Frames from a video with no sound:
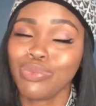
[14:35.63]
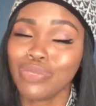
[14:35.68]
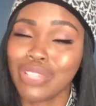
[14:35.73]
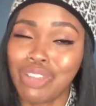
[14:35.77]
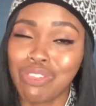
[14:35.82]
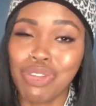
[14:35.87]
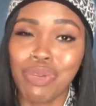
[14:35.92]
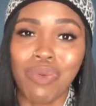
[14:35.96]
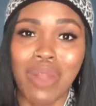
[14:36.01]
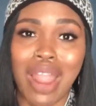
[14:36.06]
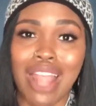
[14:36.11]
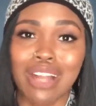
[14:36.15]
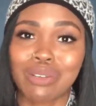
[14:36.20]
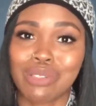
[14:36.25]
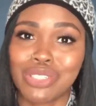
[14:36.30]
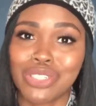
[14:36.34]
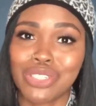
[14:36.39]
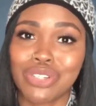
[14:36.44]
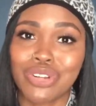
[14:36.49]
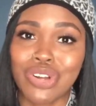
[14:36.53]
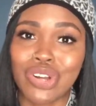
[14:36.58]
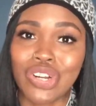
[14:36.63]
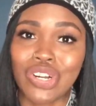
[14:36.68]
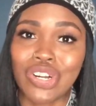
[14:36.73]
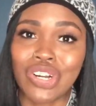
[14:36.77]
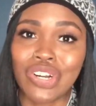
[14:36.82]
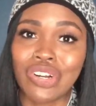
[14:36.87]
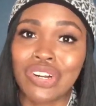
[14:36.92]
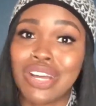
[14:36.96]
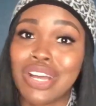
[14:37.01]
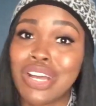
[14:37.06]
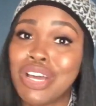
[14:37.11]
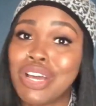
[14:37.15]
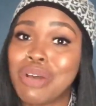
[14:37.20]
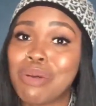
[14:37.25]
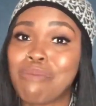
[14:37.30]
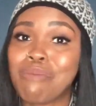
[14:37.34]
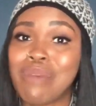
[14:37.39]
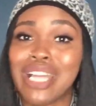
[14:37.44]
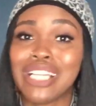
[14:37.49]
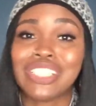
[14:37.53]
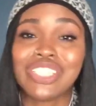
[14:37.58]
If you rock with your girl,
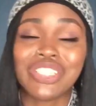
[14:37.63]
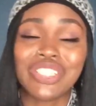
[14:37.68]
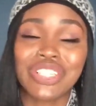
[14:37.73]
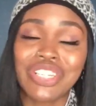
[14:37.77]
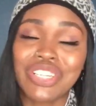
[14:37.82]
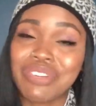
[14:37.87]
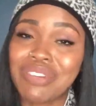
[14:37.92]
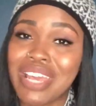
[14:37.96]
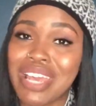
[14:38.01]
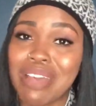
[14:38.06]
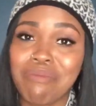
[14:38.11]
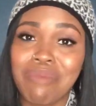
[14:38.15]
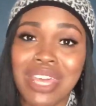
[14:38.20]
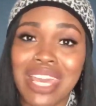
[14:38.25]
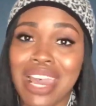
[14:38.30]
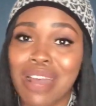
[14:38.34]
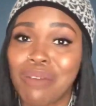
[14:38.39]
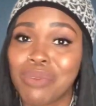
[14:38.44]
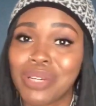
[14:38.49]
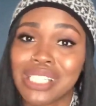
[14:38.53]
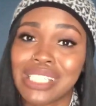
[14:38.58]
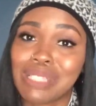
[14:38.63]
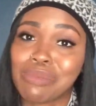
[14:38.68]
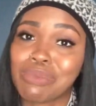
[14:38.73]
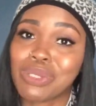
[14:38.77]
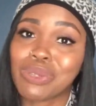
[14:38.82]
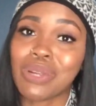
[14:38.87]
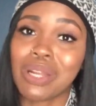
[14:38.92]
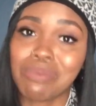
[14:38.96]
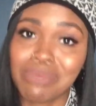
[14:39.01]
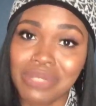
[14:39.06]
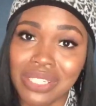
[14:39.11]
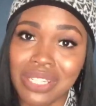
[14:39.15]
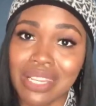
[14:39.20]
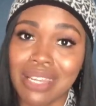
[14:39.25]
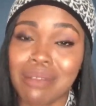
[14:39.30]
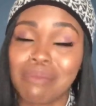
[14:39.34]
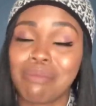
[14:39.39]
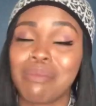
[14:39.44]
make sure you hit me up with a subscription.